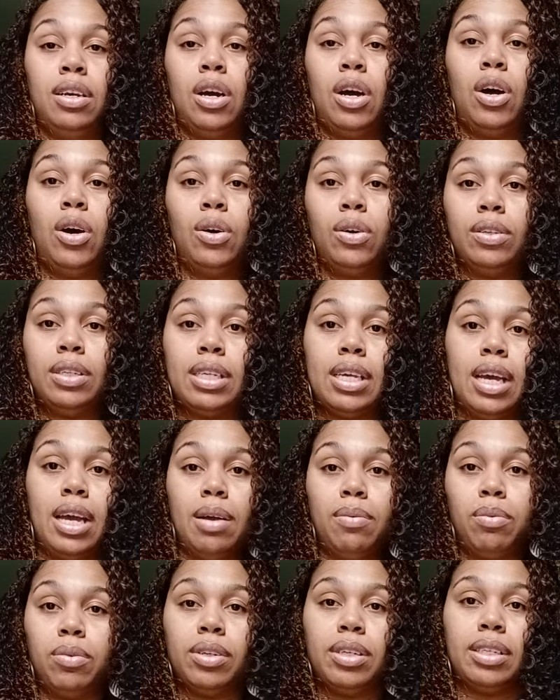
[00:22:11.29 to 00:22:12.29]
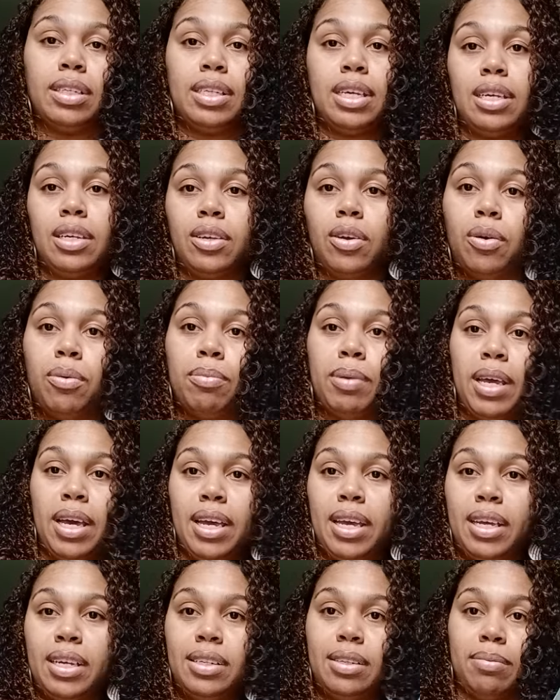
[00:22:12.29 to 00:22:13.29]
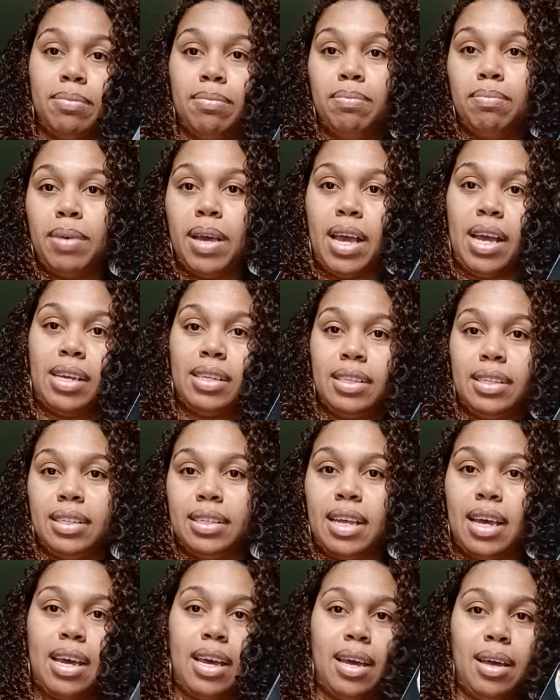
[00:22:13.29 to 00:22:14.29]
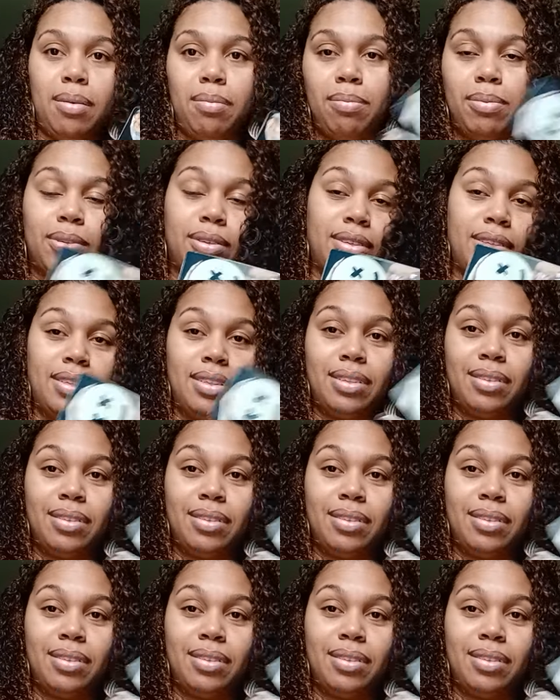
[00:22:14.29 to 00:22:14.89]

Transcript: Whole time, want to take your place. Backstabbers.